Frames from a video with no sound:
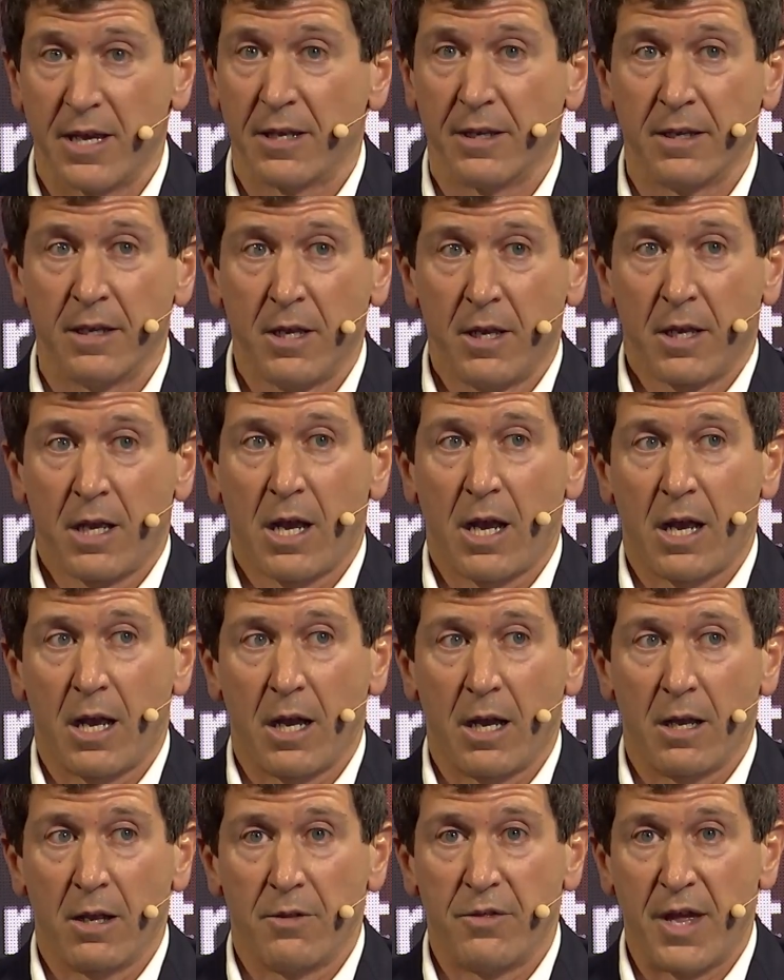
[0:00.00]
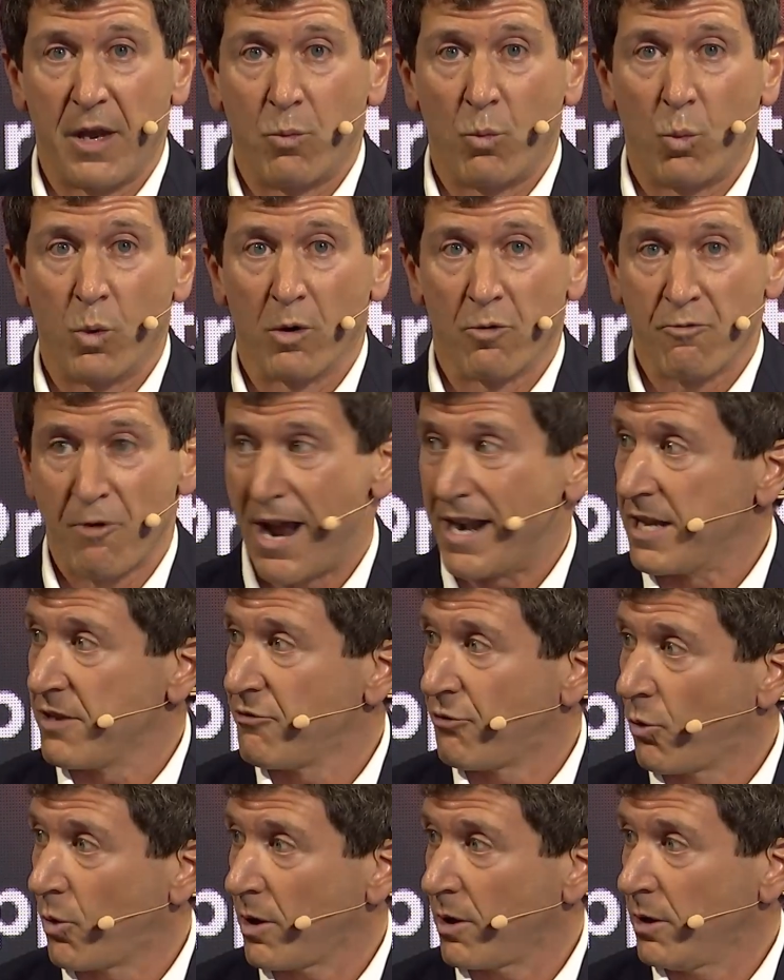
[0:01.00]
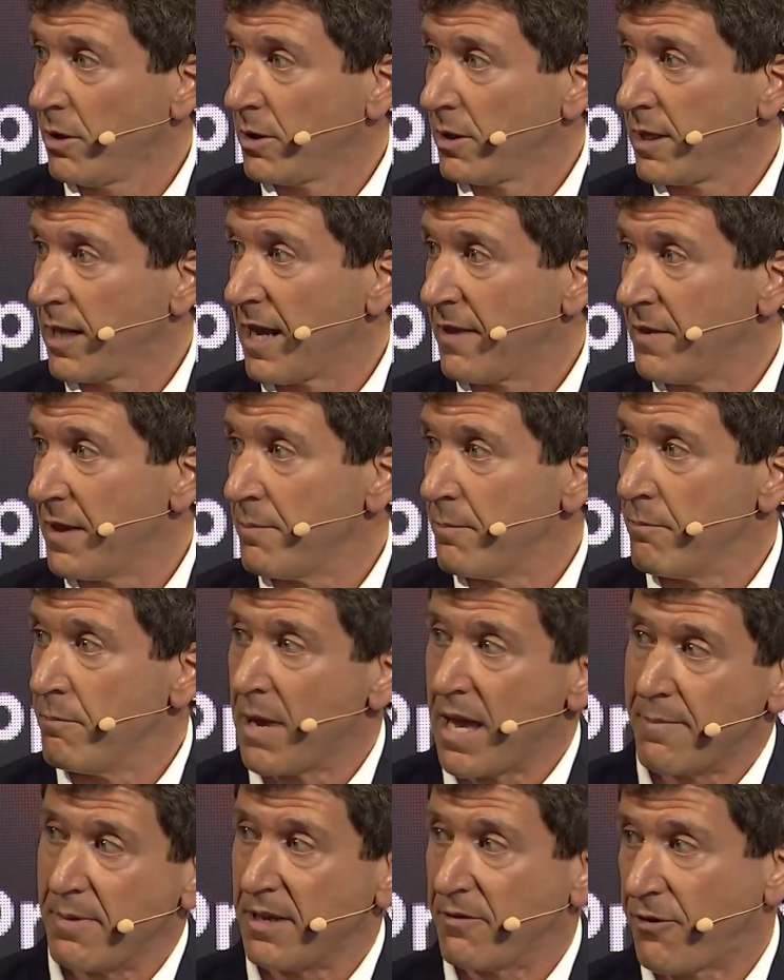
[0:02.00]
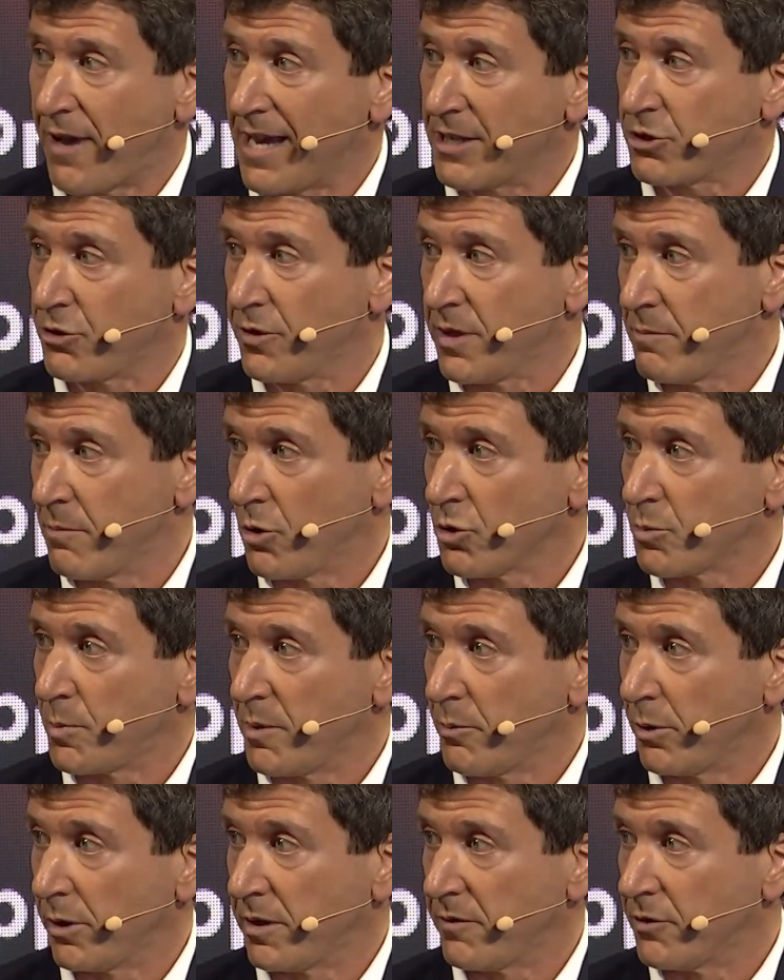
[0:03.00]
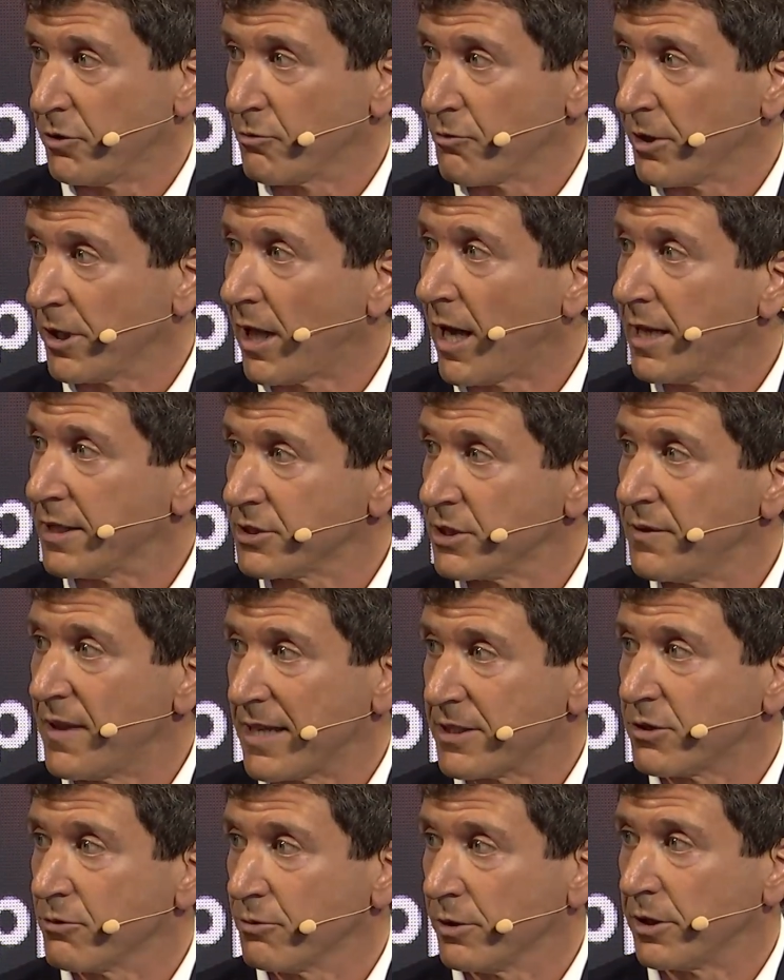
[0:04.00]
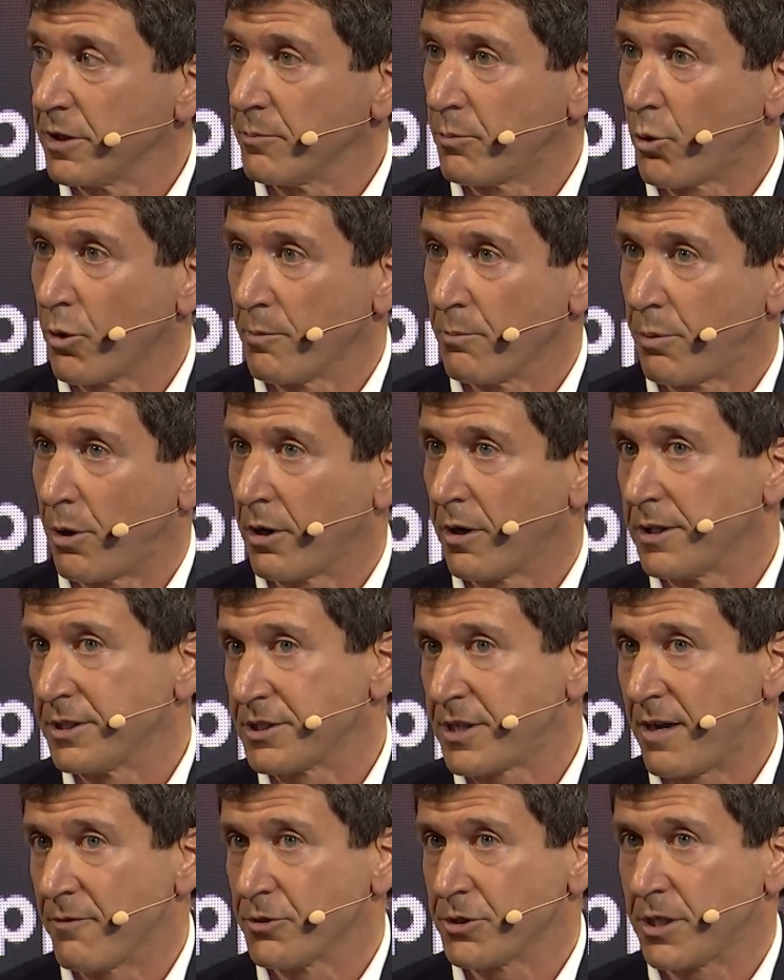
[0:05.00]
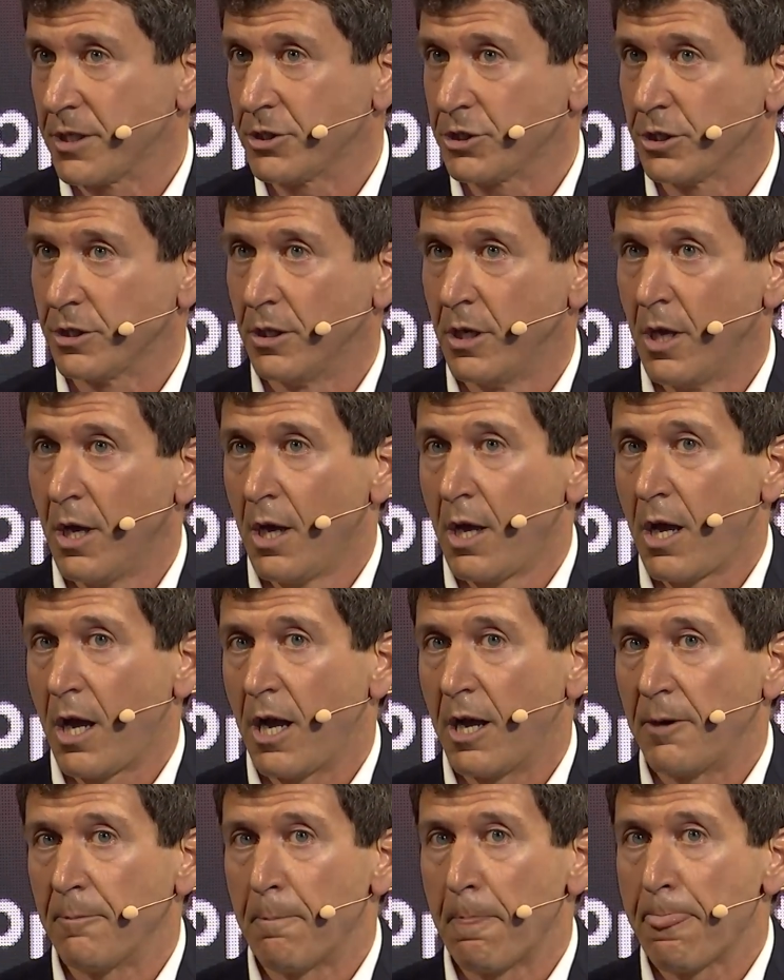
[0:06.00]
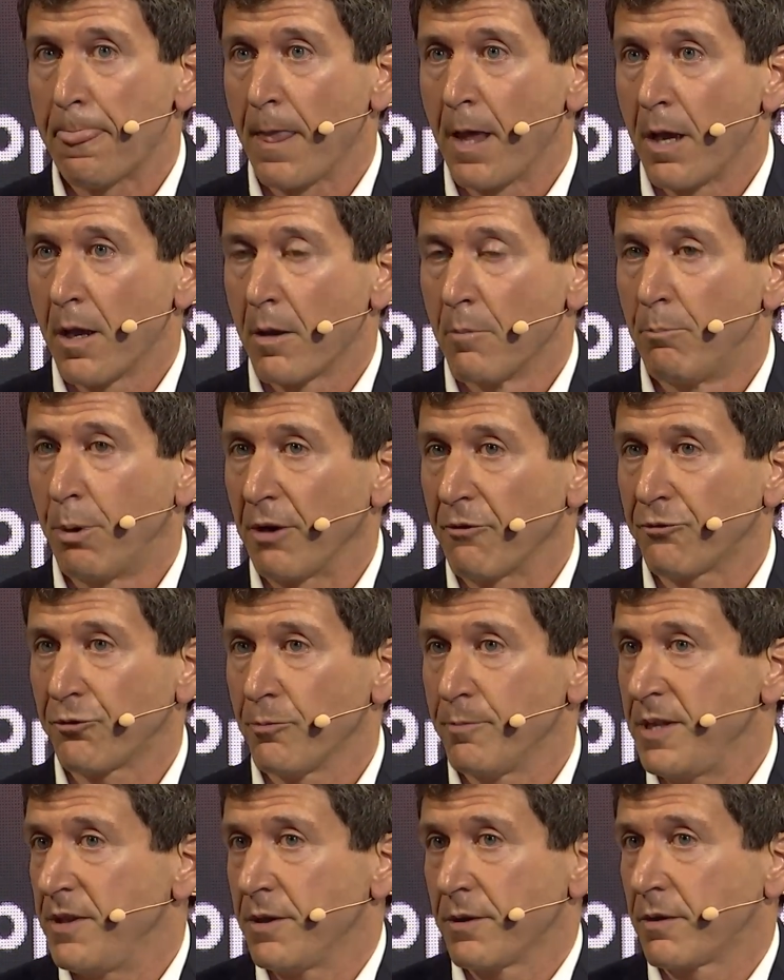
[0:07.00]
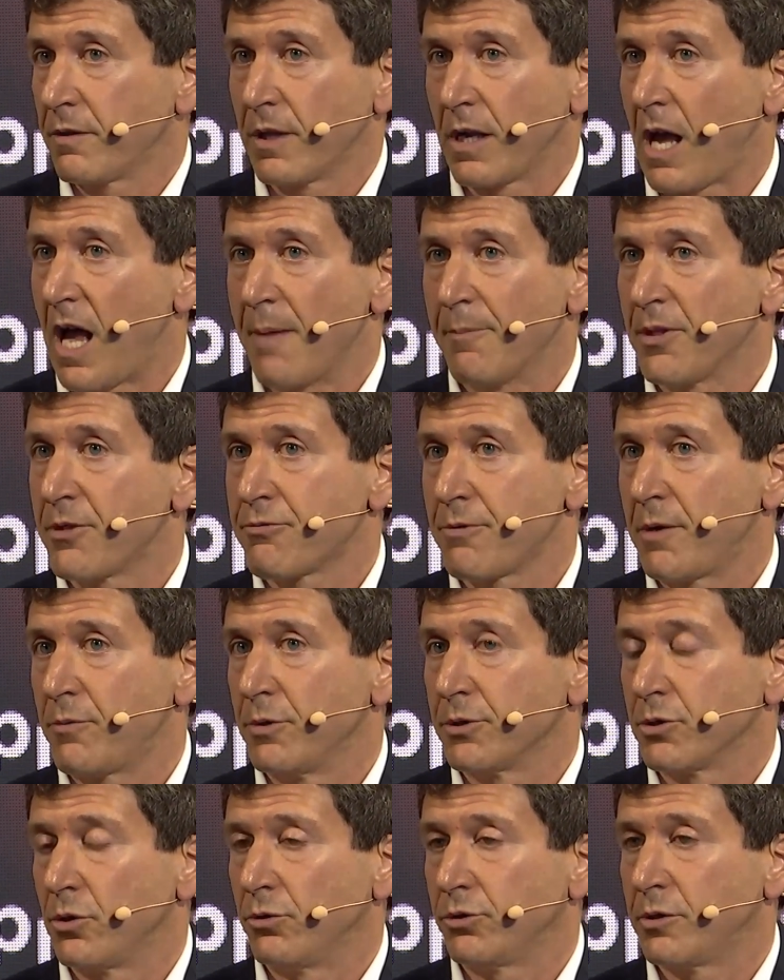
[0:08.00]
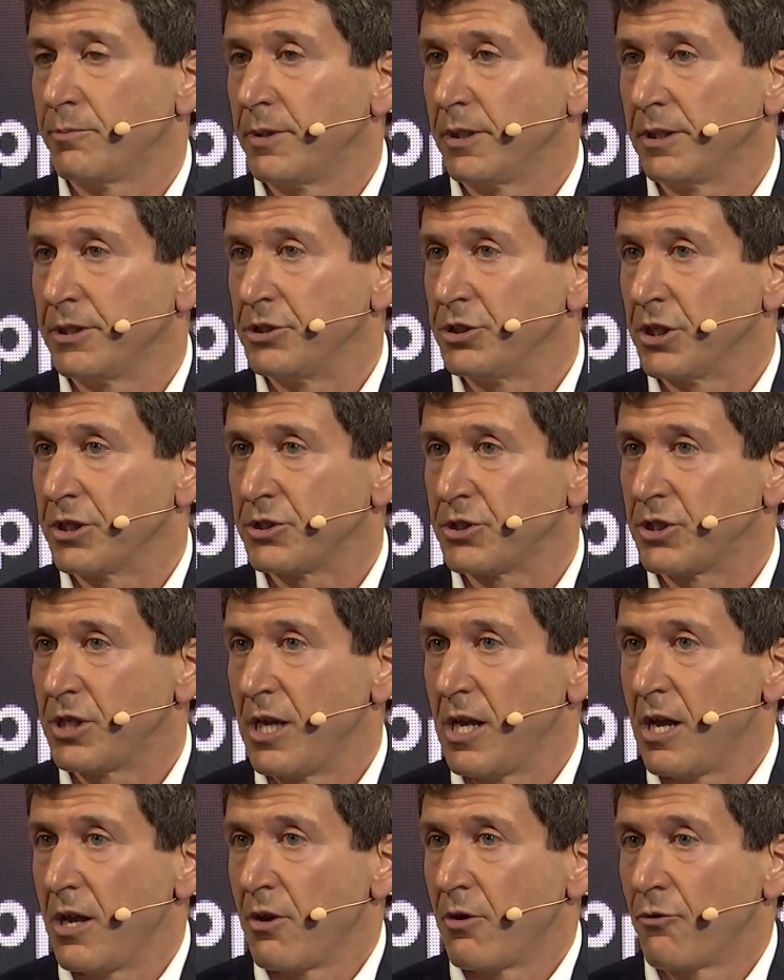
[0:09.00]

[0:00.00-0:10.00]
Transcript: than, uh, than we're ready for, and then maybe faster than most people even realize. And that's a really important part of this conversation. Um, but for me, the, the, common thread was ultimately just